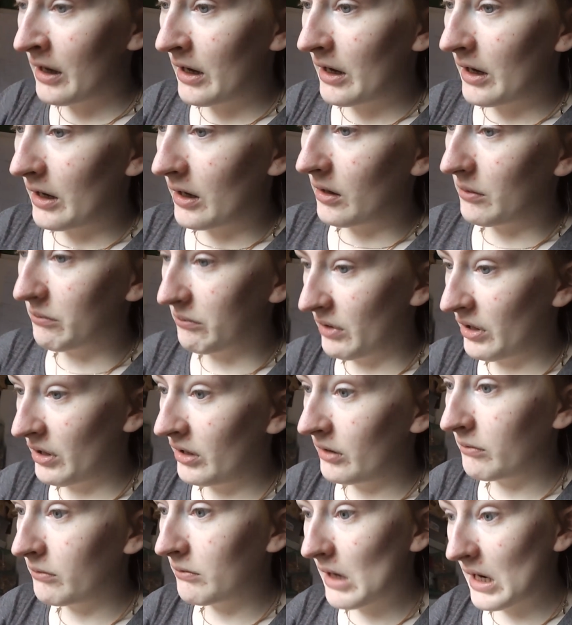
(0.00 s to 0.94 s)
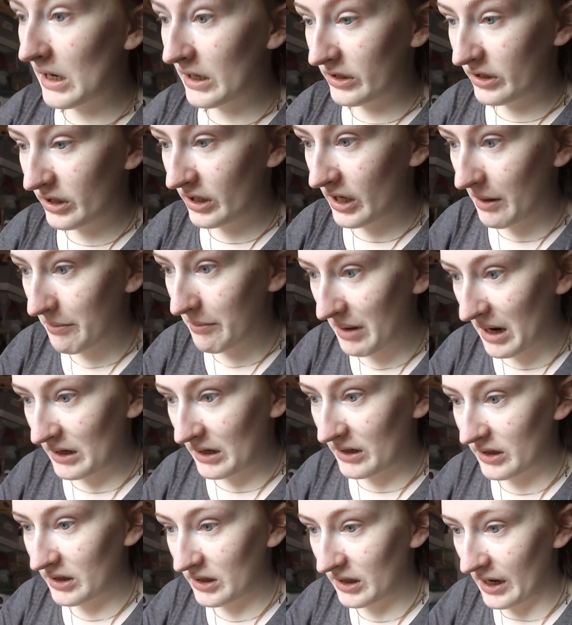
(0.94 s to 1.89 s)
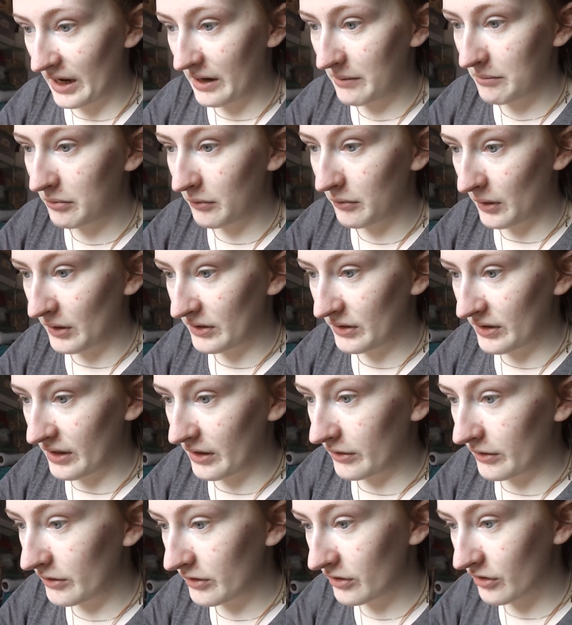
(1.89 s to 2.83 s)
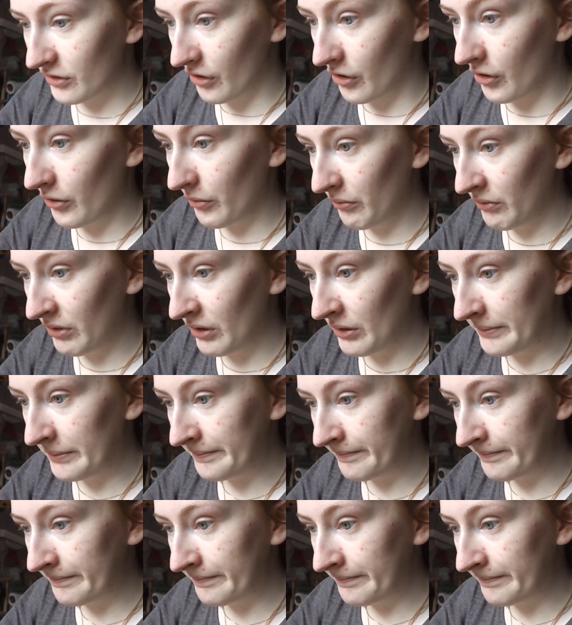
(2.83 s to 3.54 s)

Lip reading: Managed to get back to sleep once it had stopped.